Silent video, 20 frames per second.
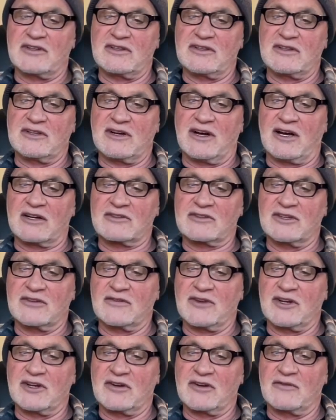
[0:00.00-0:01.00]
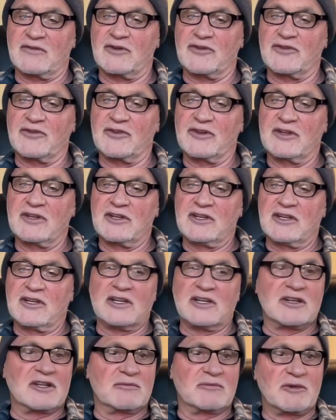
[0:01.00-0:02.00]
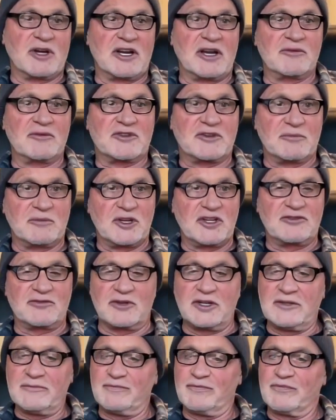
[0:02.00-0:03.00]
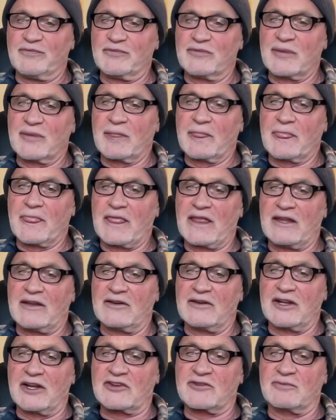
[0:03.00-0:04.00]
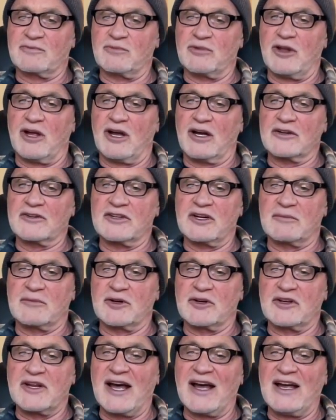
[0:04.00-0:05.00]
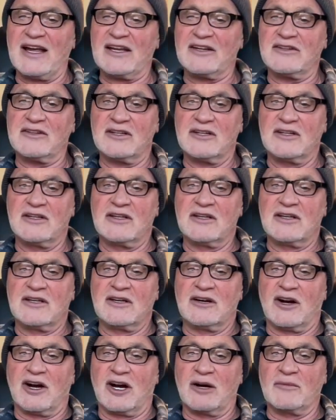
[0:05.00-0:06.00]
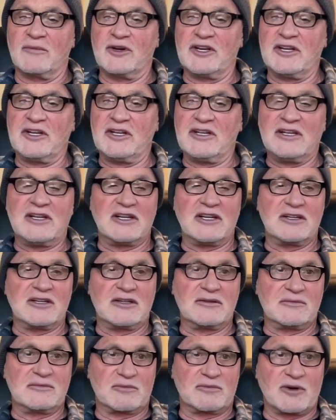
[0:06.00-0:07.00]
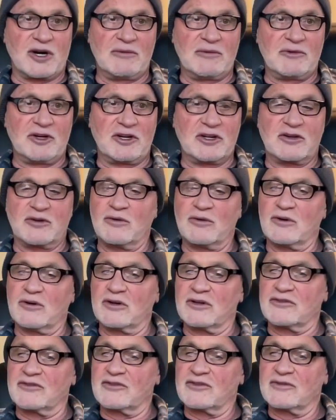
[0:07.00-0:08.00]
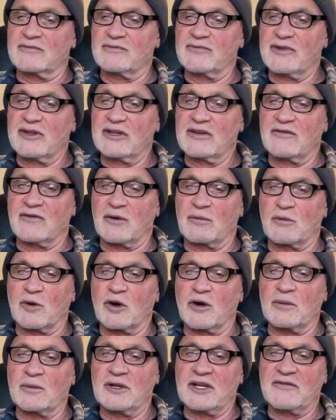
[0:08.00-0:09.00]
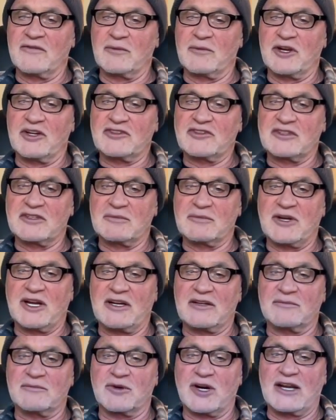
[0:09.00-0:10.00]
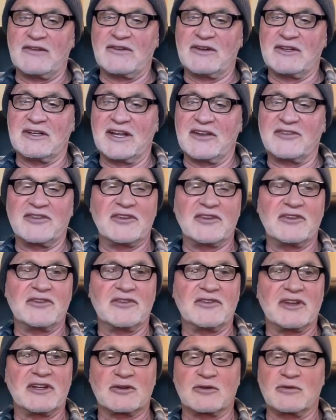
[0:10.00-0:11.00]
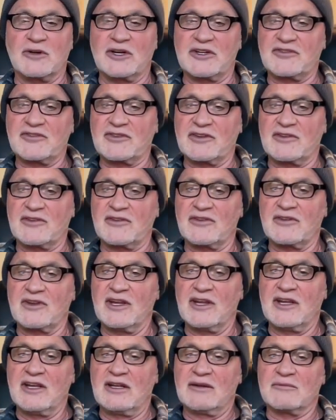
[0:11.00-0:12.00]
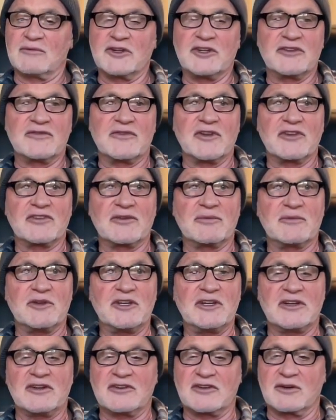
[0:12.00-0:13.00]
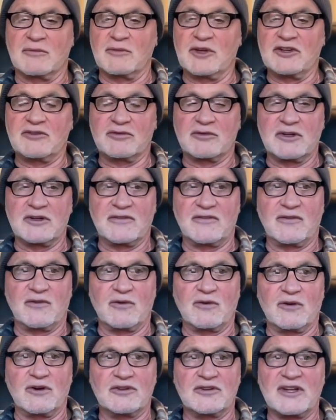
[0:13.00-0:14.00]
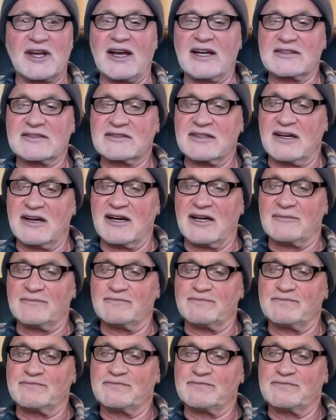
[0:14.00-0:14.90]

octave intervals. My name is Dimitri. Next blog, number 9, harmony, primary chords. For more information about private lessons and questions, please visit me at dimitri4.com.